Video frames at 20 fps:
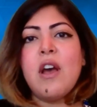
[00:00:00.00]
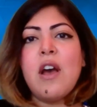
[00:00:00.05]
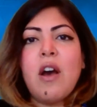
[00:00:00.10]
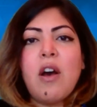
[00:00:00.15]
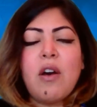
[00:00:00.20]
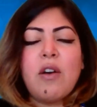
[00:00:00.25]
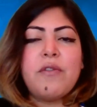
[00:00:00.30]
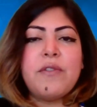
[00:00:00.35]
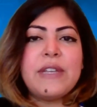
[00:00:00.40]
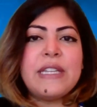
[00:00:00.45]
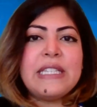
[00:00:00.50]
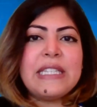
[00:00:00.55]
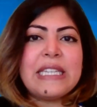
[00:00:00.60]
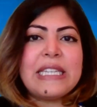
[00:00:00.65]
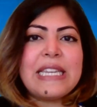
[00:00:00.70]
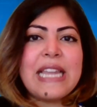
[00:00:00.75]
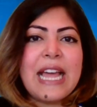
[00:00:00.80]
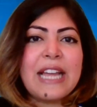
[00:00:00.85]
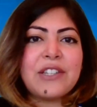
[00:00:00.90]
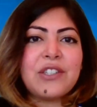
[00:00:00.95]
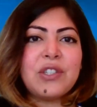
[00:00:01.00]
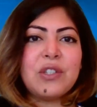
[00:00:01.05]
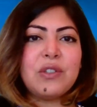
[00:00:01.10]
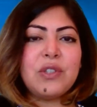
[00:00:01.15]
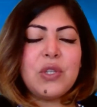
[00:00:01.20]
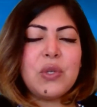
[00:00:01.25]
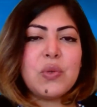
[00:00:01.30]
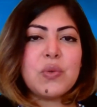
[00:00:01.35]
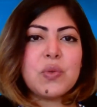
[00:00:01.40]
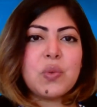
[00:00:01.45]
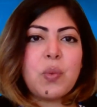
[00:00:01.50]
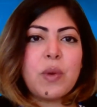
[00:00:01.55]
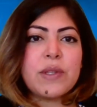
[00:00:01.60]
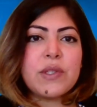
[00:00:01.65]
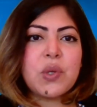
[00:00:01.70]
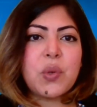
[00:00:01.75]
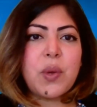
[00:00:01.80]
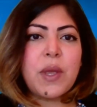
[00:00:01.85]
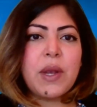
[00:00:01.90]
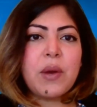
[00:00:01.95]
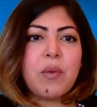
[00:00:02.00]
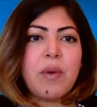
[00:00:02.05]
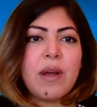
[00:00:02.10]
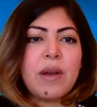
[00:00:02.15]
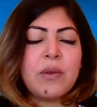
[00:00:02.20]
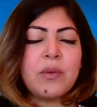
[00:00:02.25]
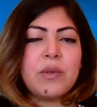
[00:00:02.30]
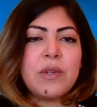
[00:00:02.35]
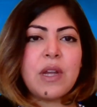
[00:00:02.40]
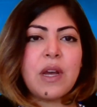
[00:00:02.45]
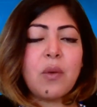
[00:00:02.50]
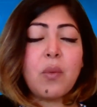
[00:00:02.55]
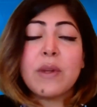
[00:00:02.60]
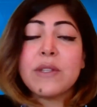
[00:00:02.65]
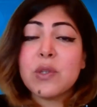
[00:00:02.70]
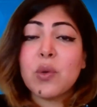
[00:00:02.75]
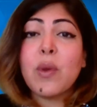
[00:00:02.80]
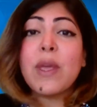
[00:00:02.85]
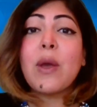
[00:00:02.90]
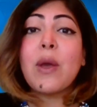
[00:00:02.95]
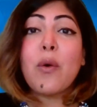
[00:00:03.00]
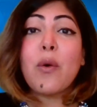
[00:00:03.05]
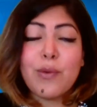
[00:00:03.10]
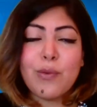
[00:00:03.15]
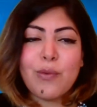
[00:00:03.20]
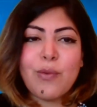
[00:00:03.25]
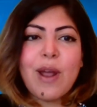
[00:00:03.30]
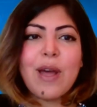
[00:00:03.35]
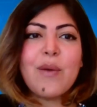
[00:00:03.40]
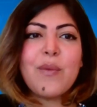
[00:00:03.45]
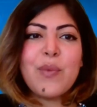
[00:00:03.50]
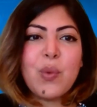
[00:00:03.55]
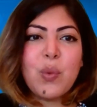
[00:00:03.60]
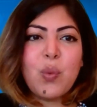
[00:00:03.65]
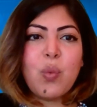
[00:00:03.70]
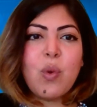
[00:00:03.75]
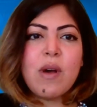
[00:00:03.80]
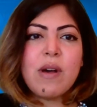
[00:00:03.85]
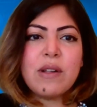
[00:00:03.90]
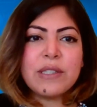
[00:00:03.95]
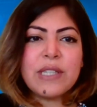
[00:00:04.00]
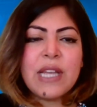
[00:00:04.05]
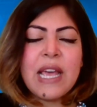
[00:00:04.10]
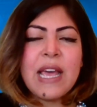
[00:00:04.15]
of international news, what's going on around the world.